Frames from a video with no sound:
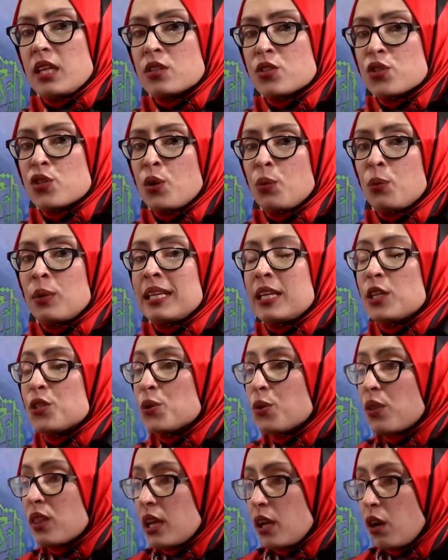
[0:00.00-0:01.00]
so we need
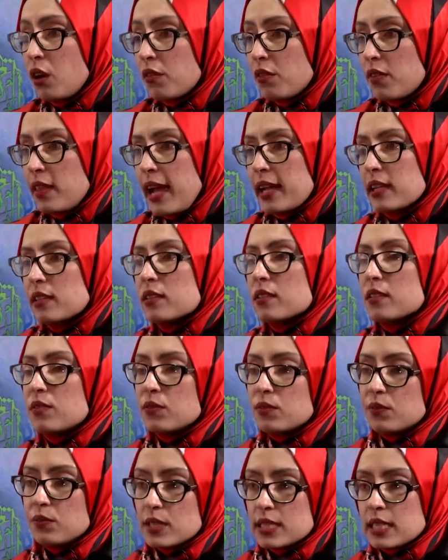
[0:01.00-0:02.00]
to think of that
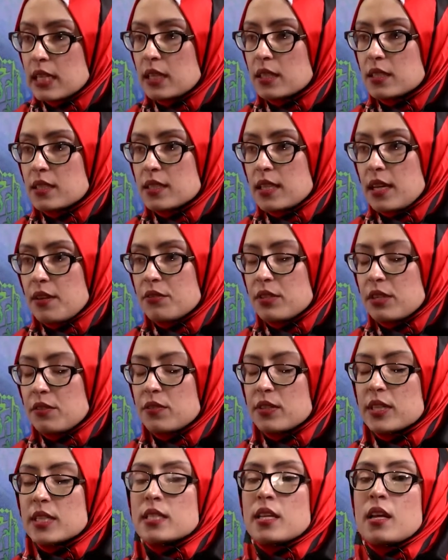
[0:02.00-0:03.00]
physical safety
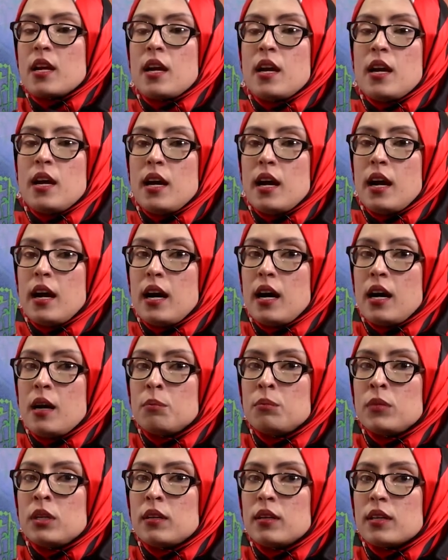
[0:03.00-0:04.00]
first
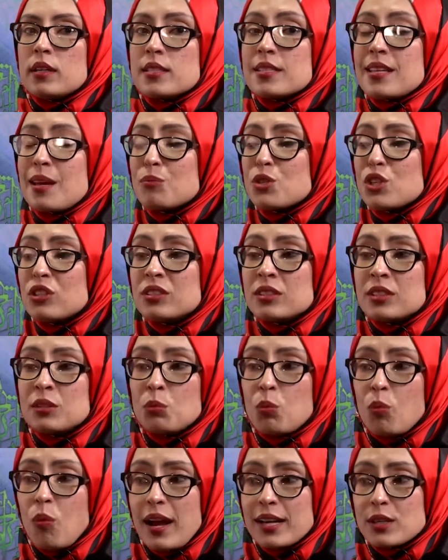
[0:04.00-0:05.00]
um, some
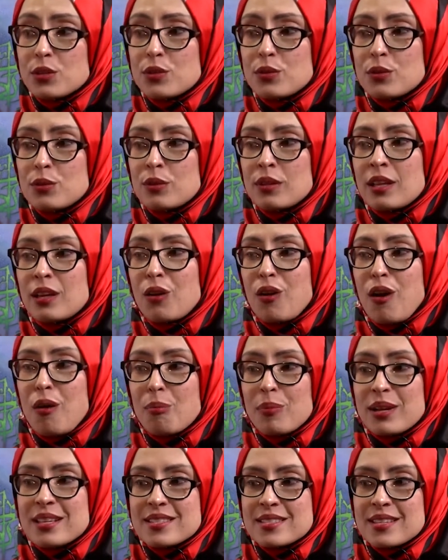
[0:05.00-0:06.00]
children want to then
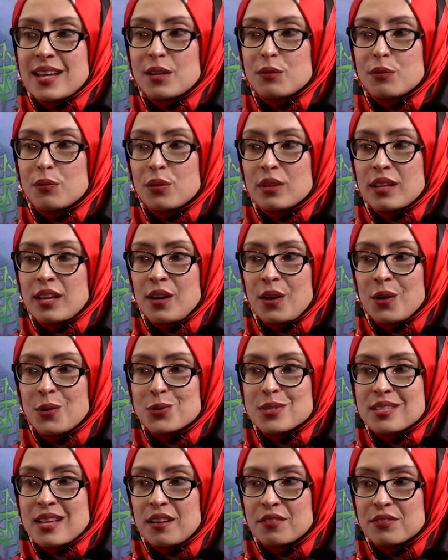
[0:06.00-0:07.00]
compensate for their low
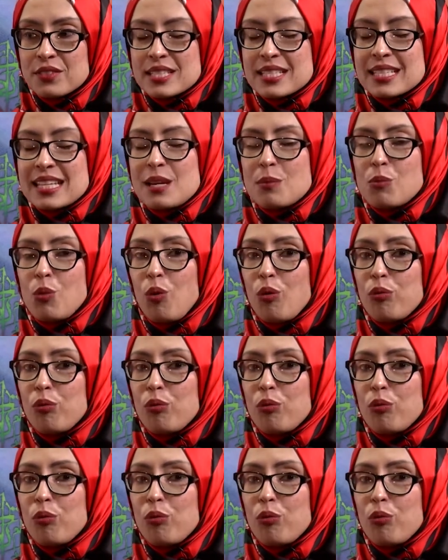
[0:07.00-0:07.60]
self-esteem or